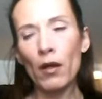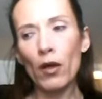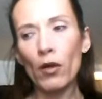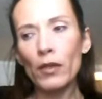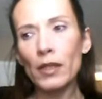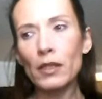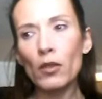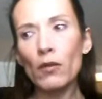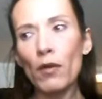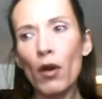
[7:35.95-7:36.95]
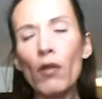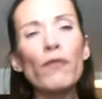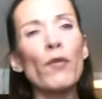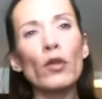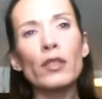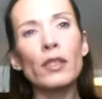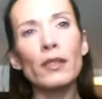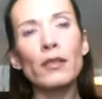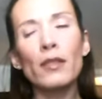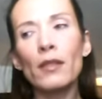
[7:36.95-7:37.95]
all these little all
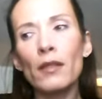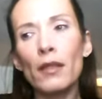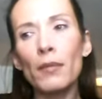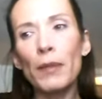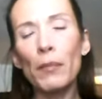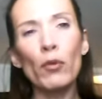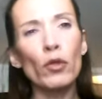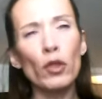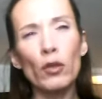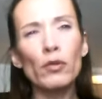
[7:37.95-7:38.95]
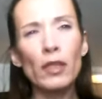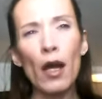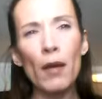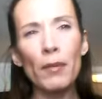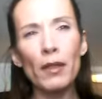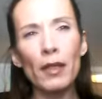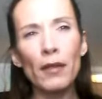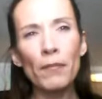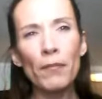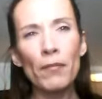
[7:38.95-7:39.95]
verses that people use
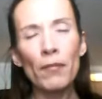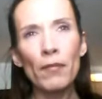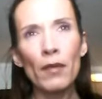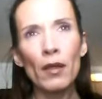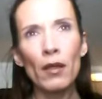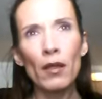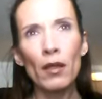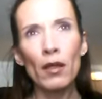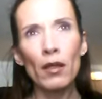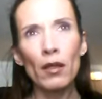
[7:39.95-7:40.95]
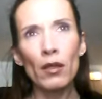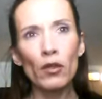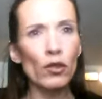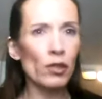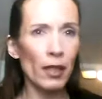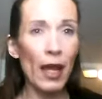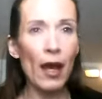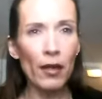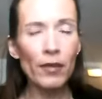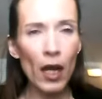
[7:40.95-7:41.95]
commonly usually
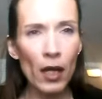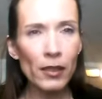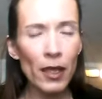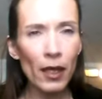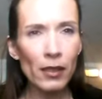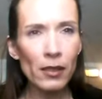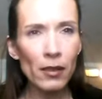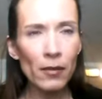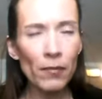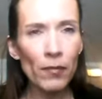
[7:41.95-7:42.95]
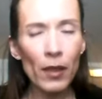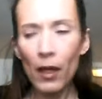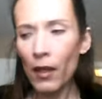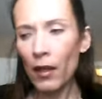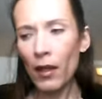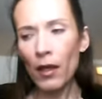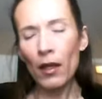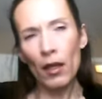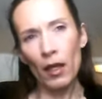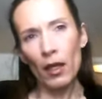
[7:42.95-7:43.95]
out of context
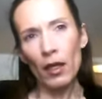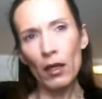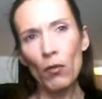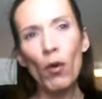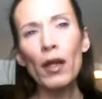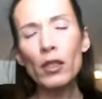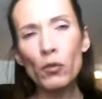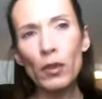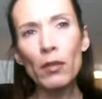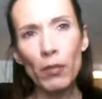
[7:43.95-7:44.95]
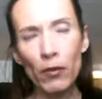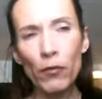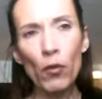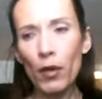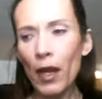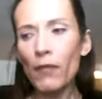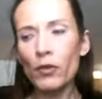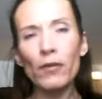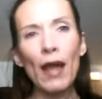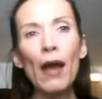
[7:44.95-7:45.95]
in what is written before and
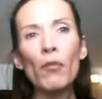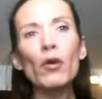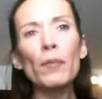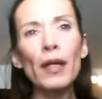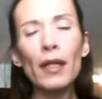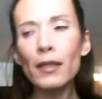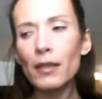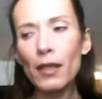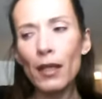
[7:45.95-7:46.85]
after, that will be